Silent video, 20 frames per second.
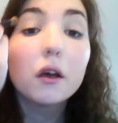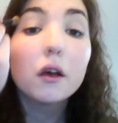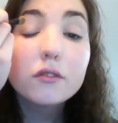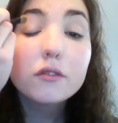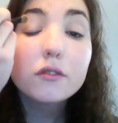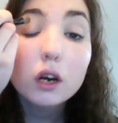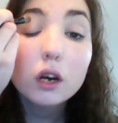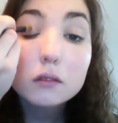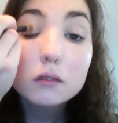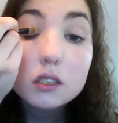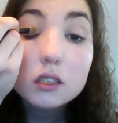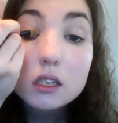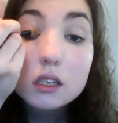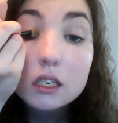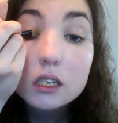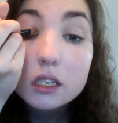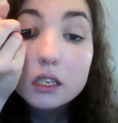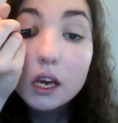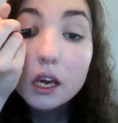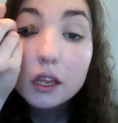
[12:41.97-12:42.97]
So I'm just
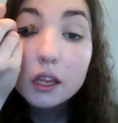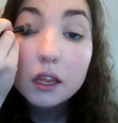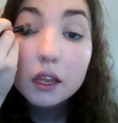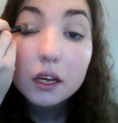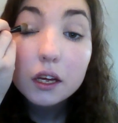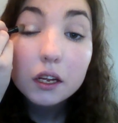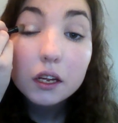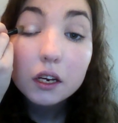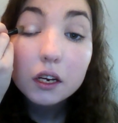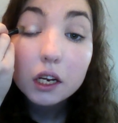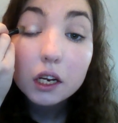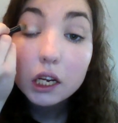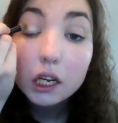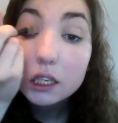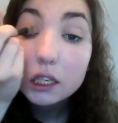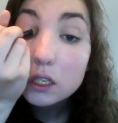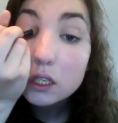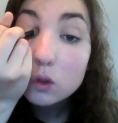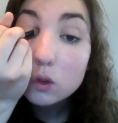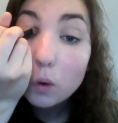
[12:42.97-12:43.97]
going to take that
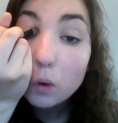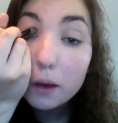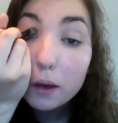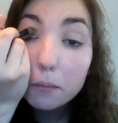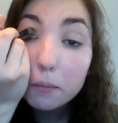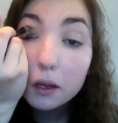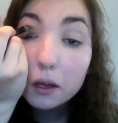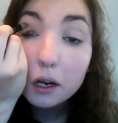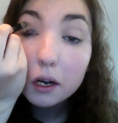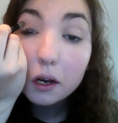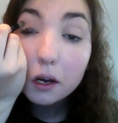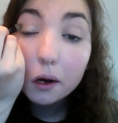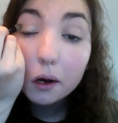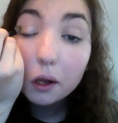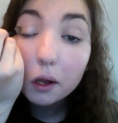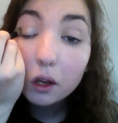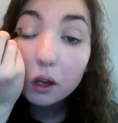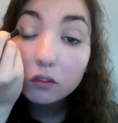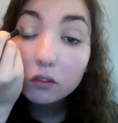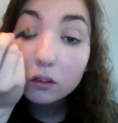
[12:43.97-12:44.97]
and swipe it
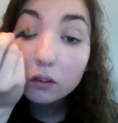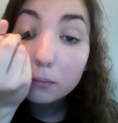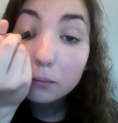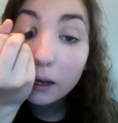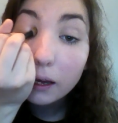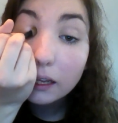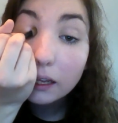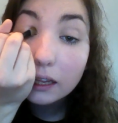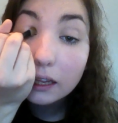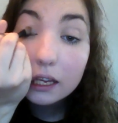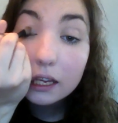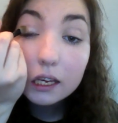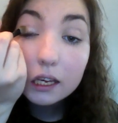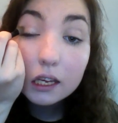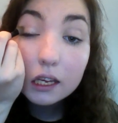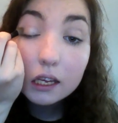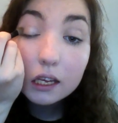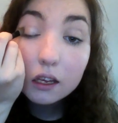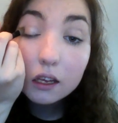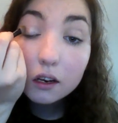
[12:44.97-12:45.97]
all over my
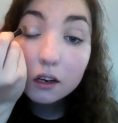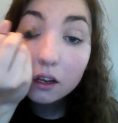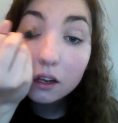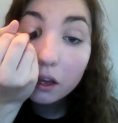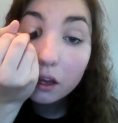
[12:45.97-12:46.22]
lid.